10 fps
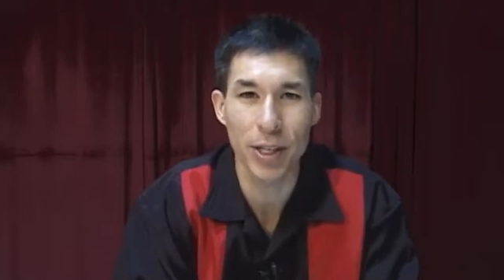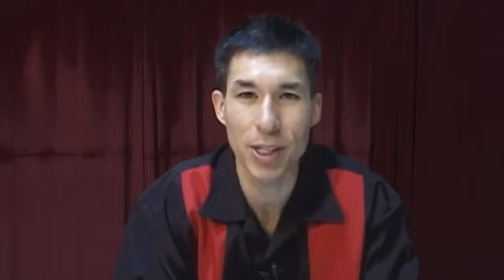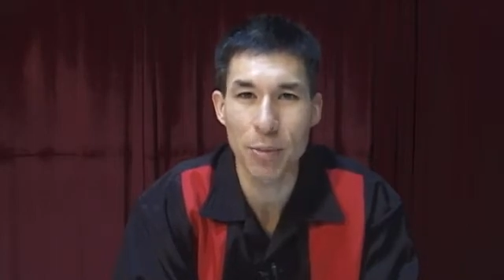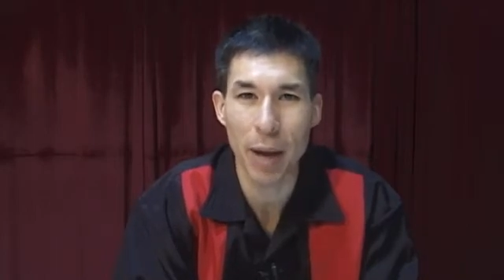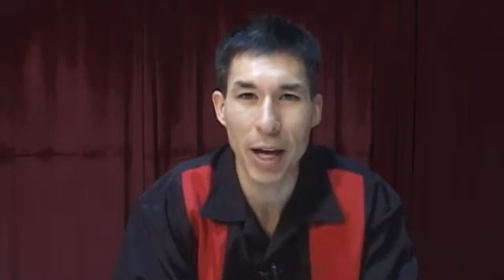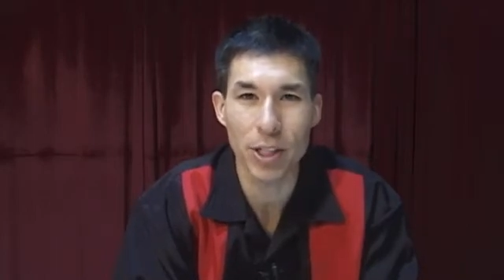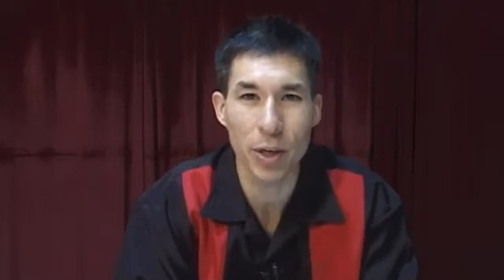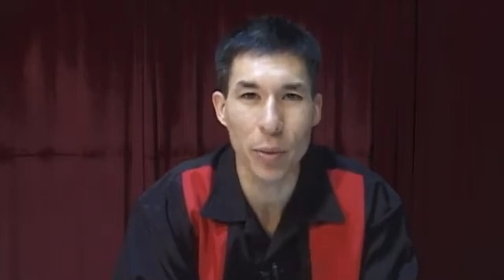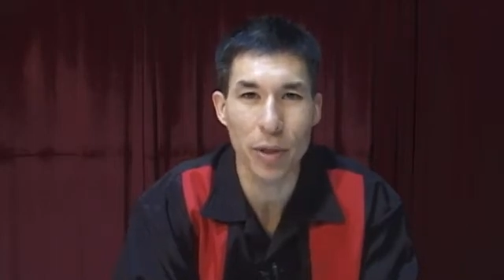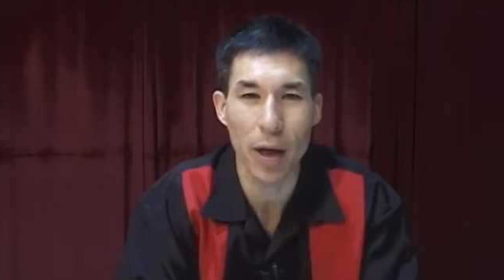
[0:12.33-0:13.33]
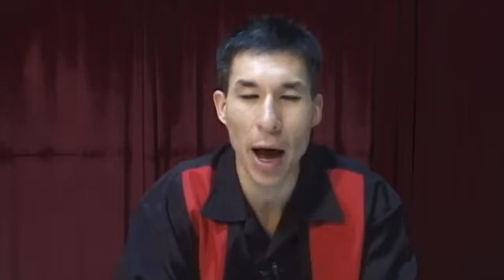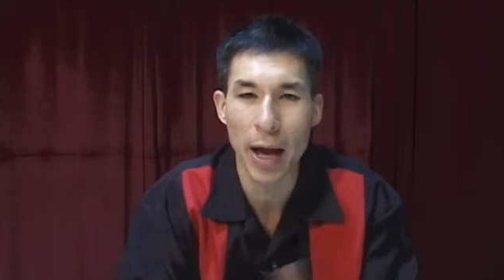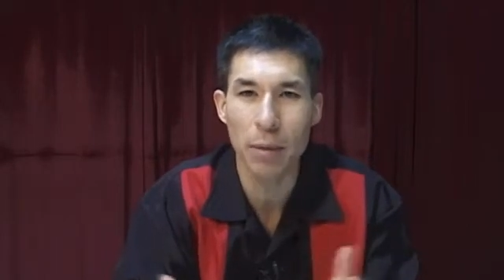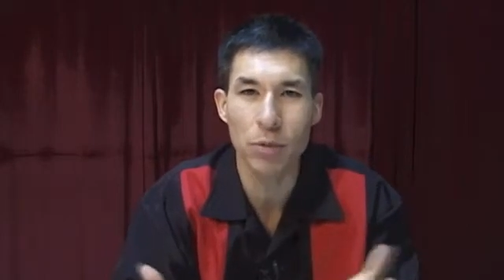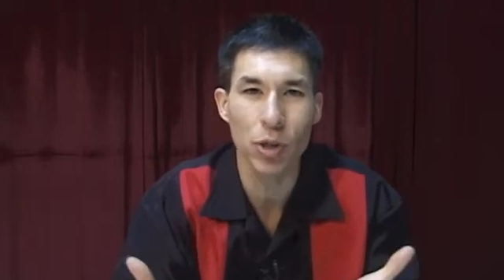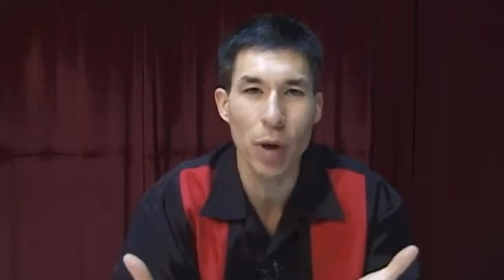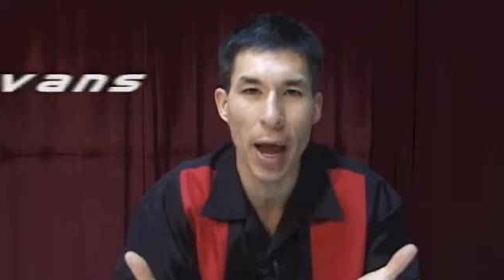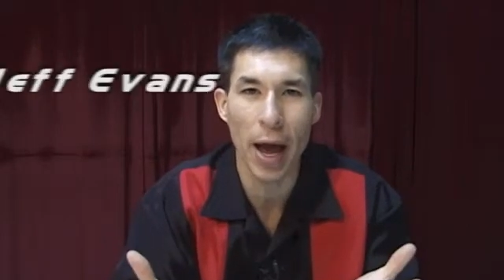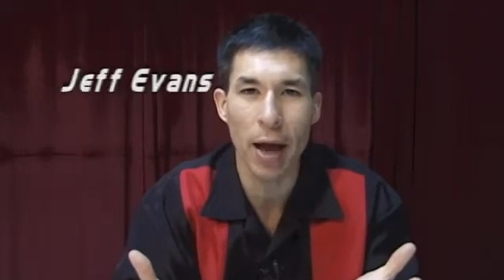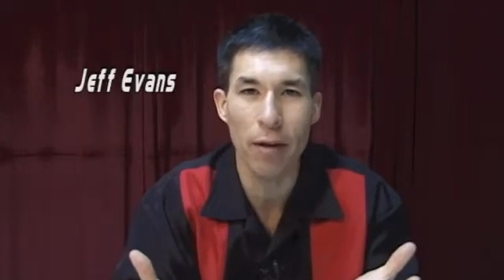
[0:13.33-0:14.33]
This is magic with items you
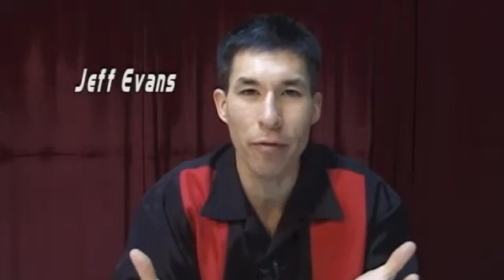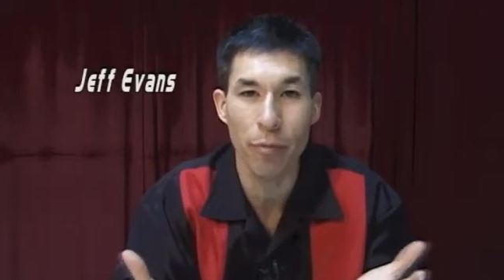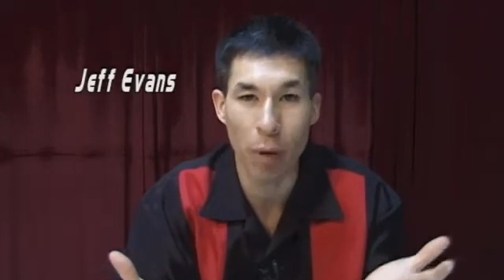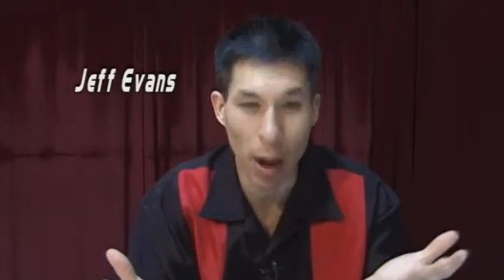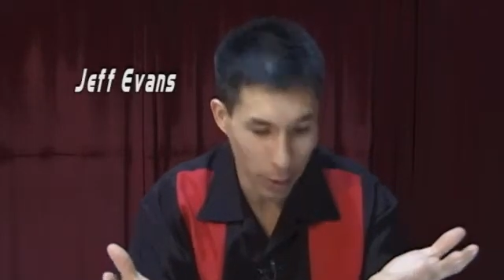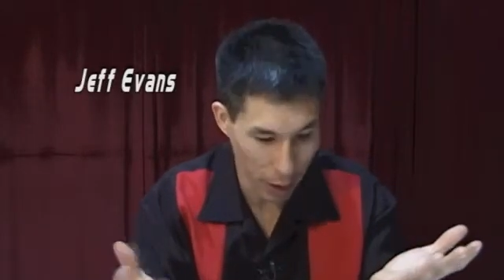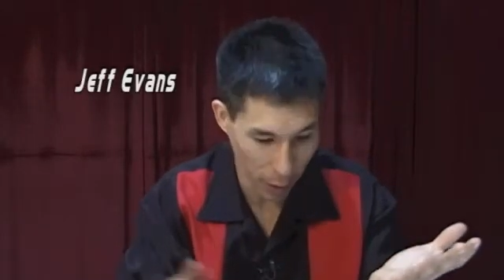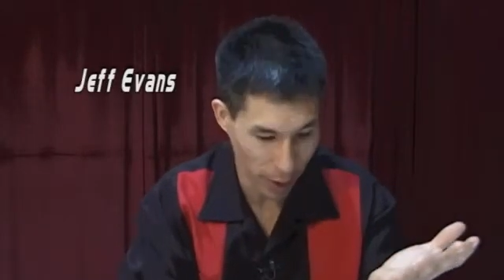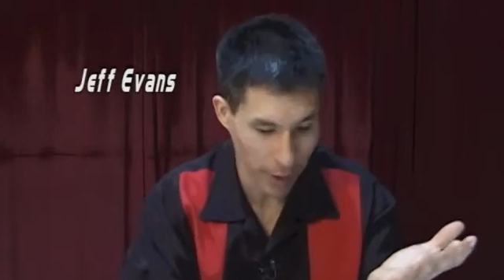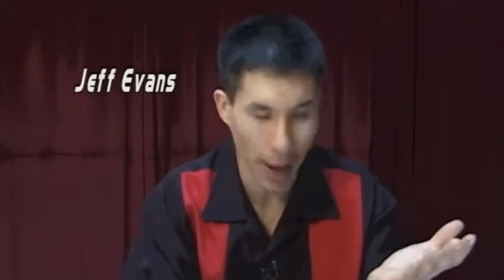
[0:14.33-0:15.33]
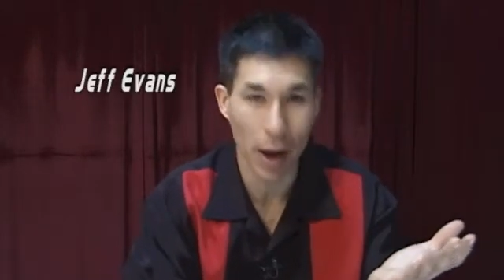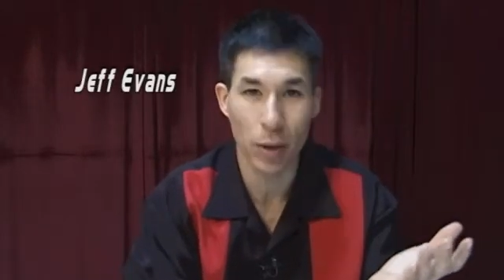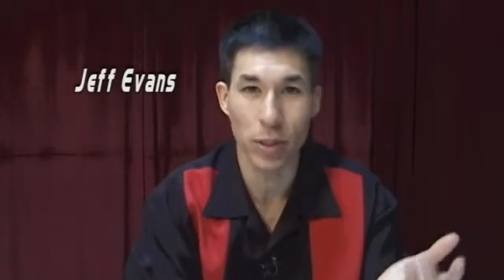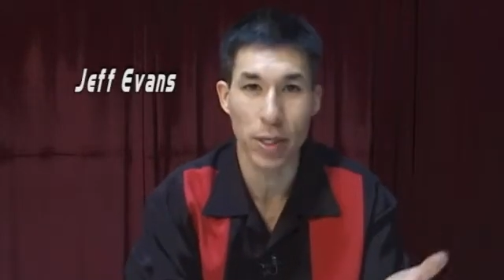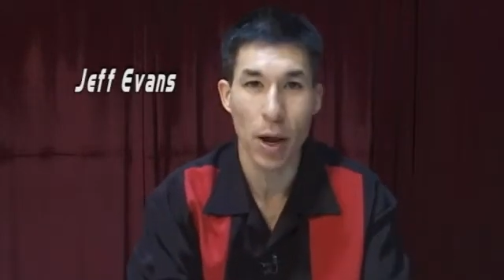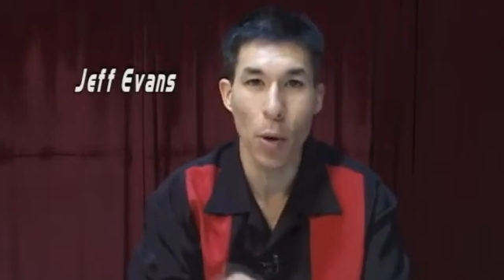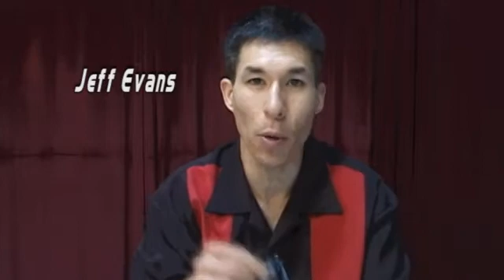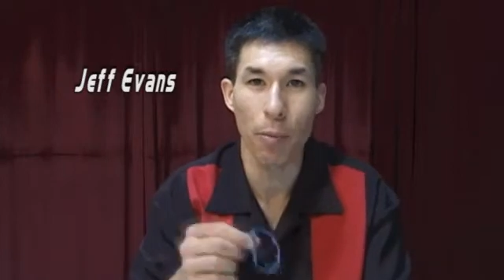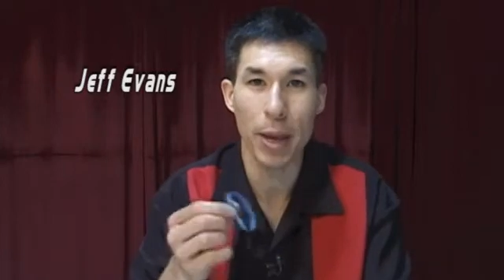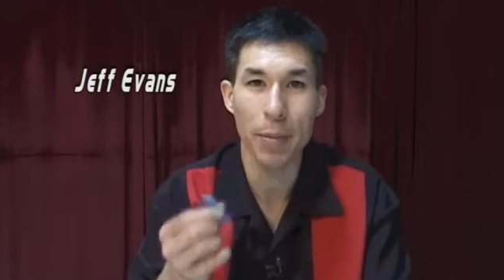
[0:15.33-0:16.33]
have probably around the house
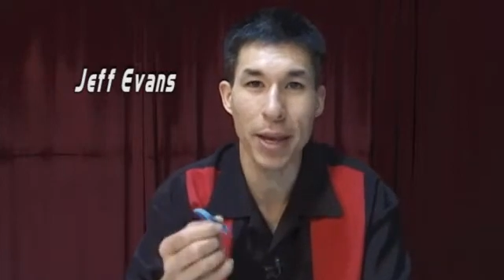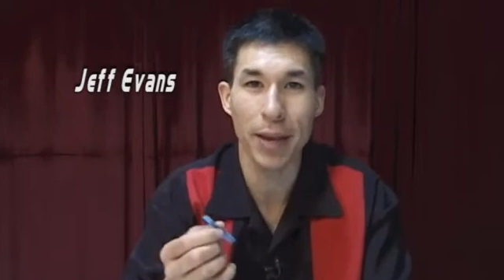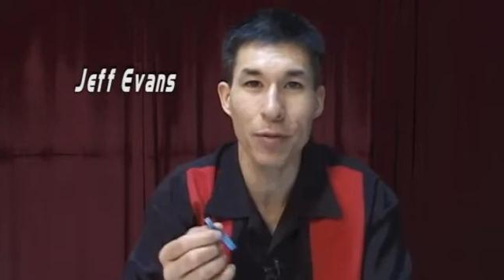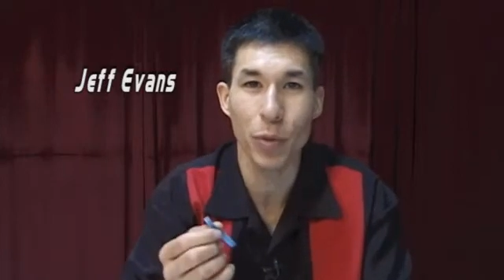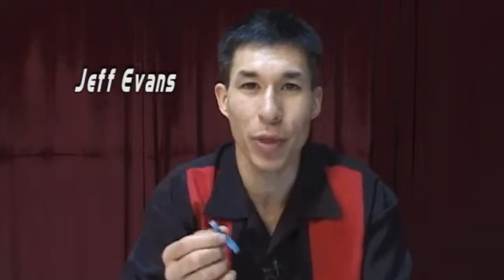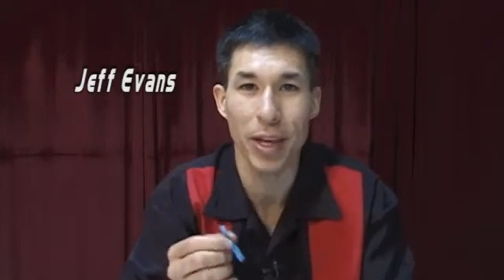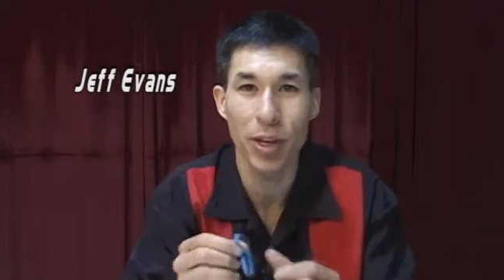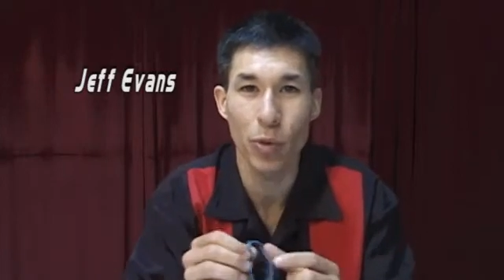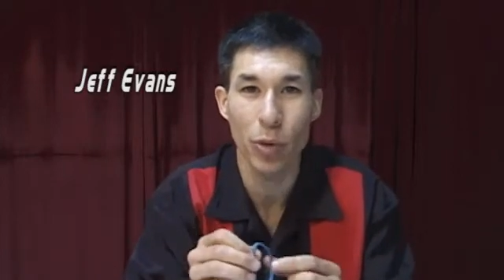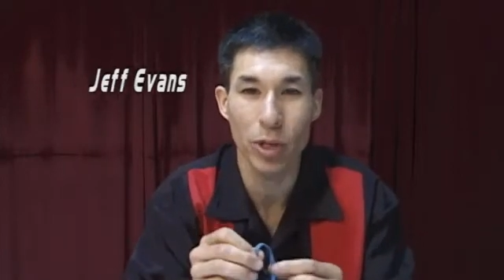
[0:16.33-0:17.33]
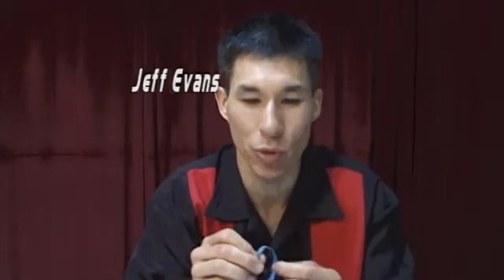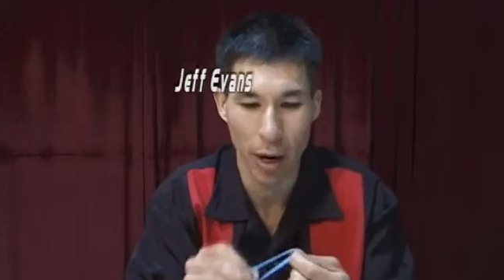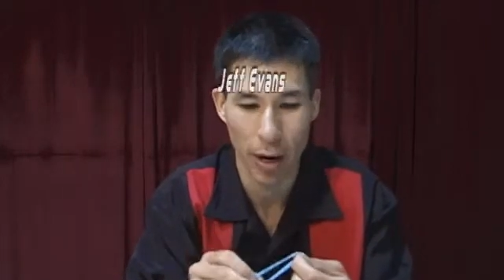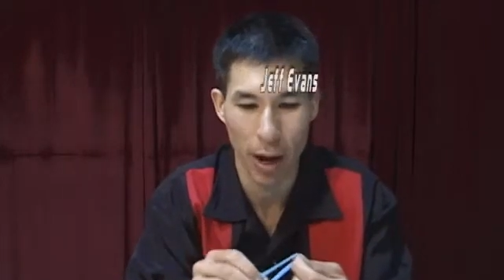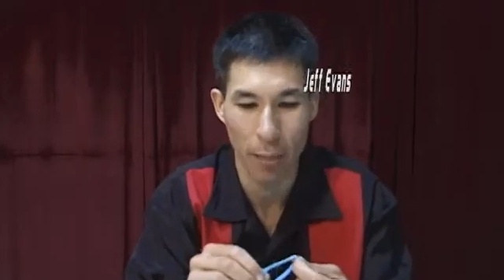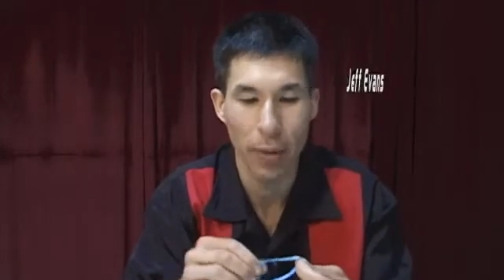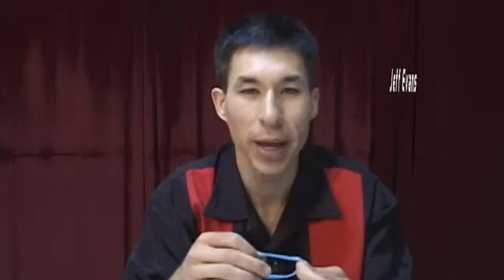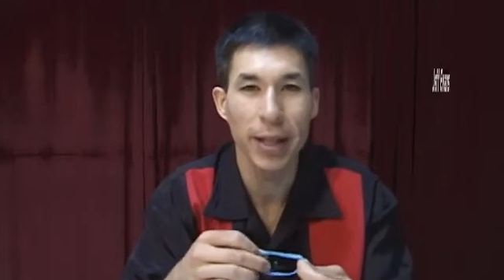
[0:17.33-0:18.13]
or maybe even within your reach right now.